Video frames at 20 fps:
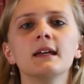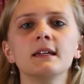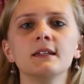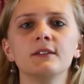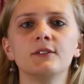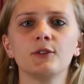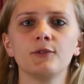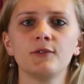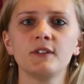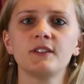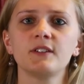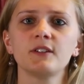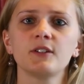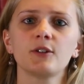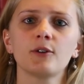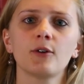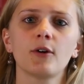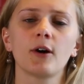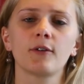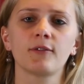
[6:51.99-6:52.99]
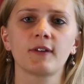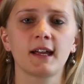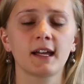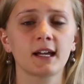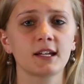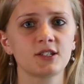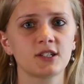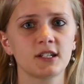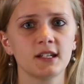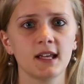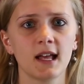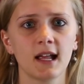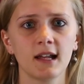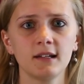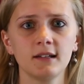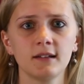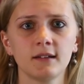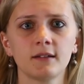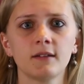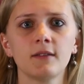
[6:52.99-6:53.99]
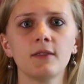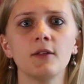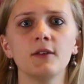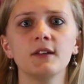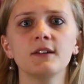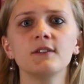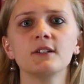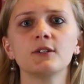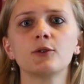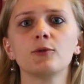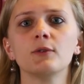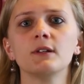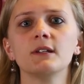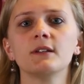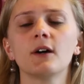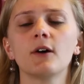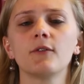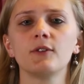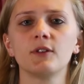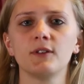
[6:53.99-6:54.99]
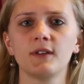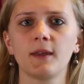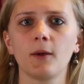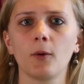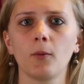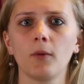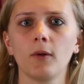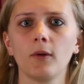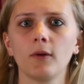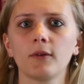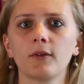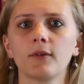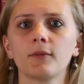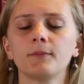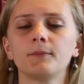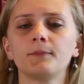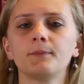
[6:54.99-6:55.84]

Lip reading: He is the vizier of Ereshkigal, the divine queen of the netherworld.